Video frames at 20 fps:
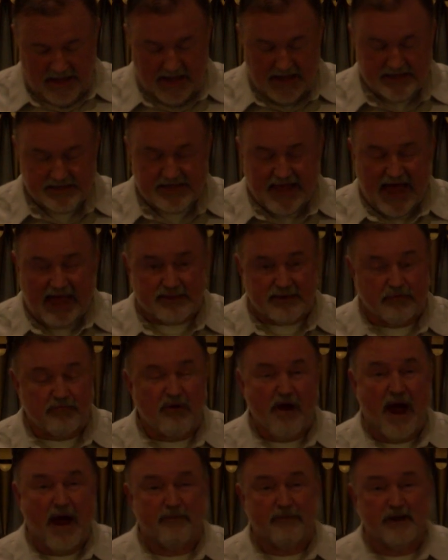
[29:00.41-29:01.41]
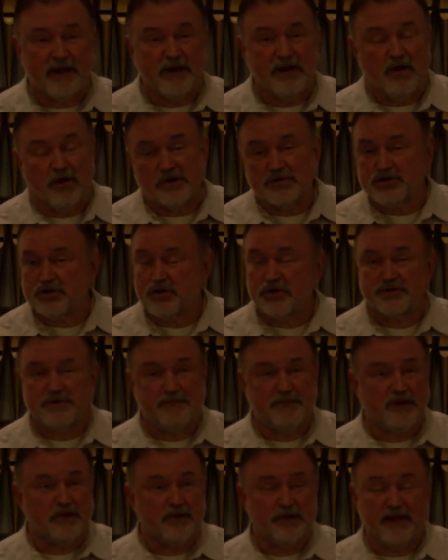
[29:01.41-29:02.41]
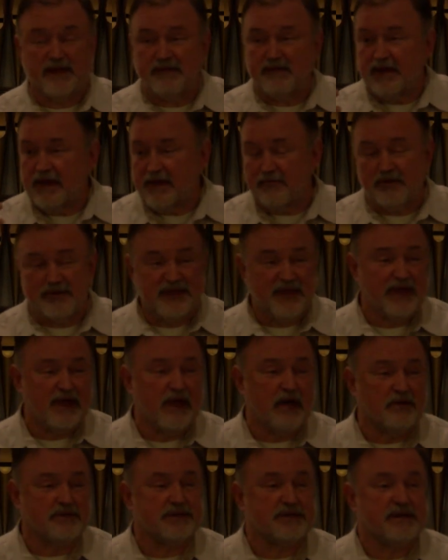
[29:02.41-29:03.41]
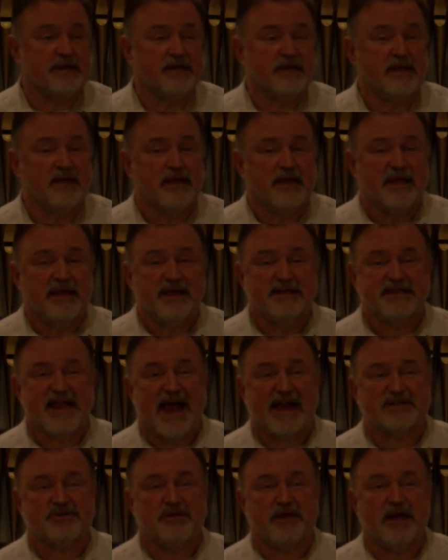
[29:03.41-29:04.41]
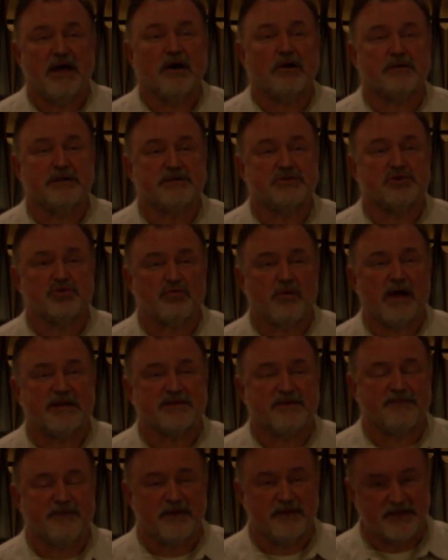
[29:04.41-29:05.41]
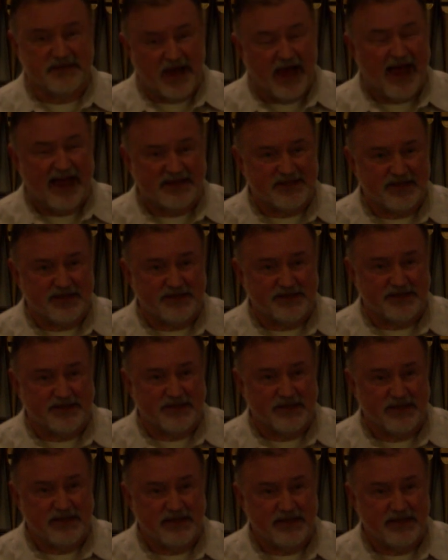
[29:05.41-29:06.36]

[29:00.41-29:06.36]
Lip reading: is that the property, our church building, everything else is actually held in trust for the diocese.